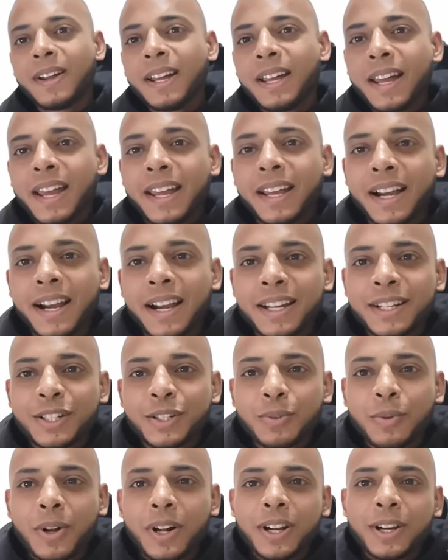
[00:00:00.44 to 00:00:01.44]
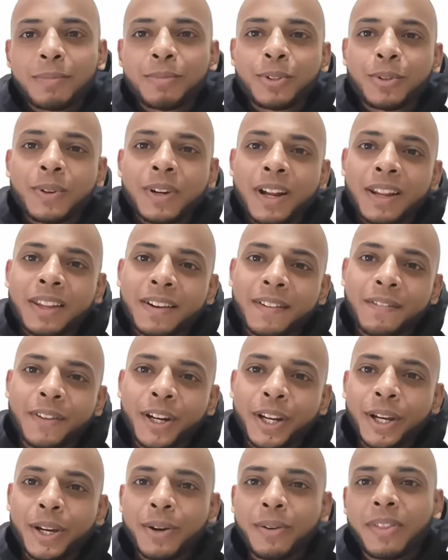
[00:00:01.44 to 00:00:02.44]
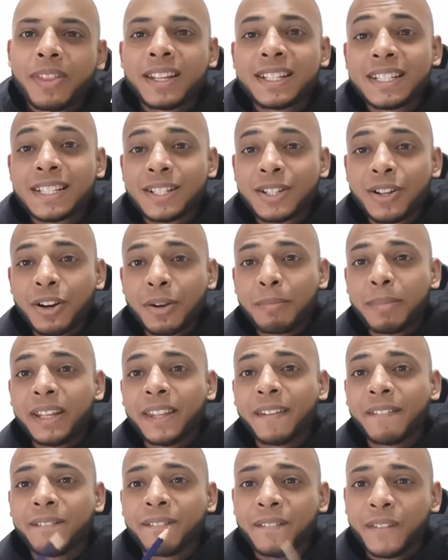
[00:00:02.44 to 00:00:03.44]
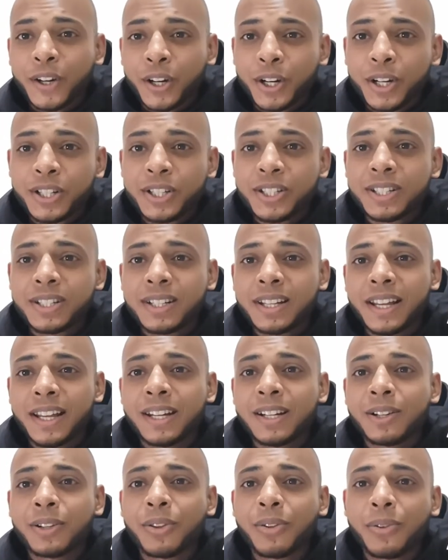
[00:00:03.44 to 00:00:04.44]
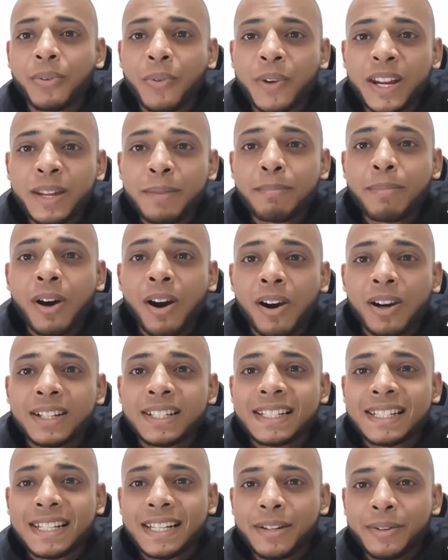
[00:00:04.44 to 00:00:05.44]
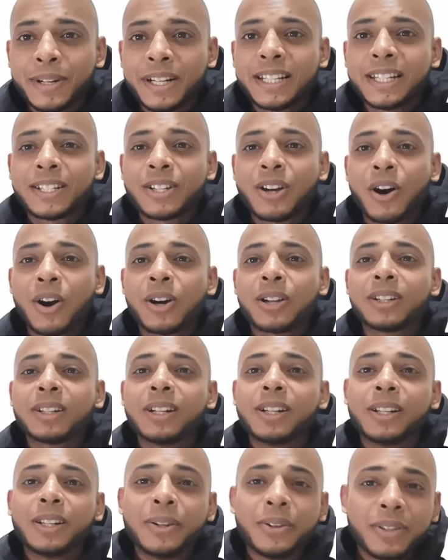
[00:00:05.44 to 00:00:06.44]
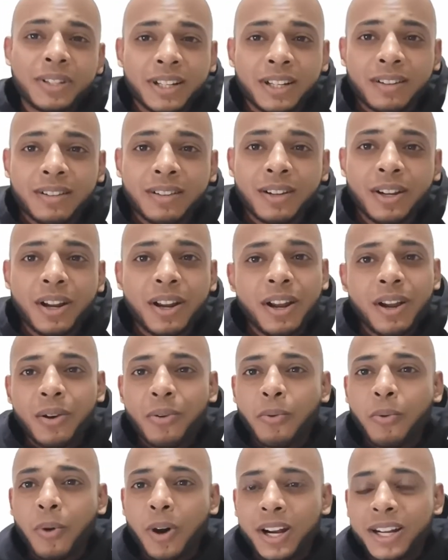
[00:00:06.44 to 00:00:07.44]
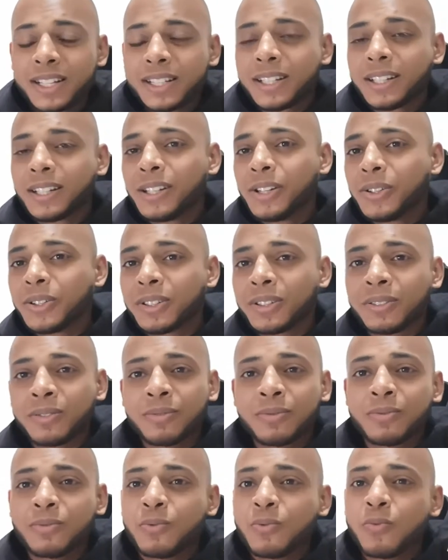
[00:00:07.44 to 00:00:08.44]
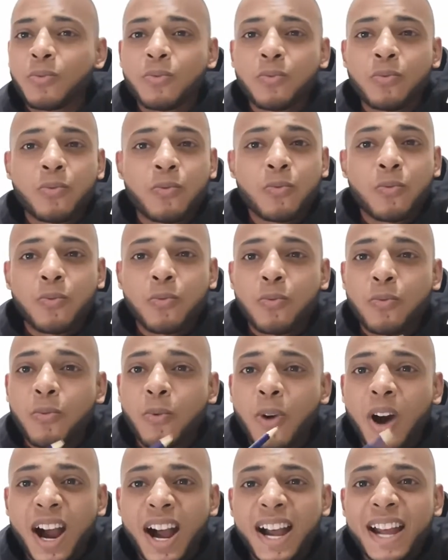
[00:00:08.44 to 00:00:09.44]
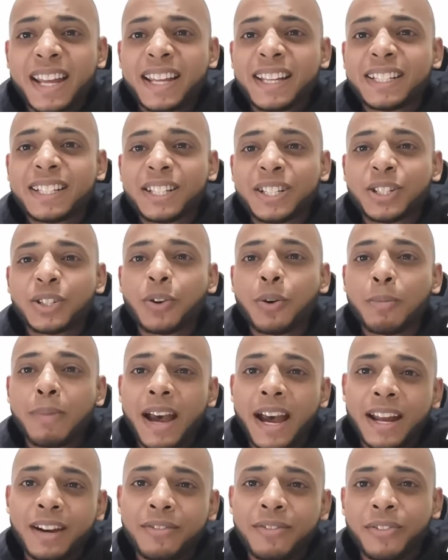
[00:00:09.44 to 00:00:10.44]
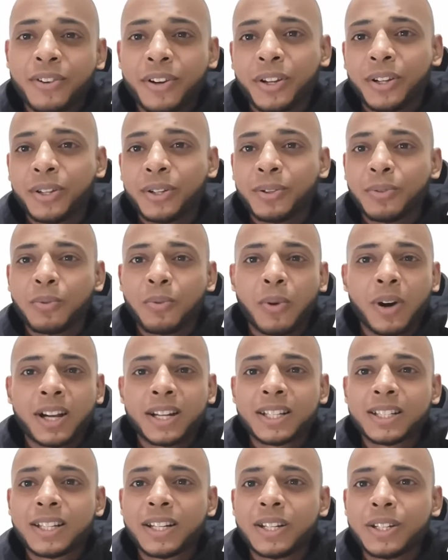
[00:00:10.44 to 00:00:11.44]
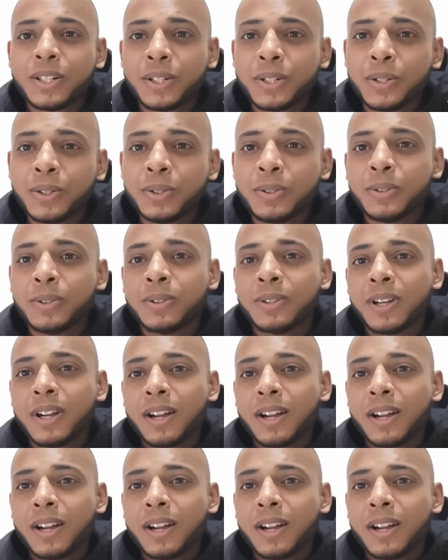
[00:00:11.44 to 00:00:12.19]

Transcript: Hey guys, welcome to another video. This is going to be the first in a three-part series on gluten. What is gluten? Why is it so bad for you? What does it do?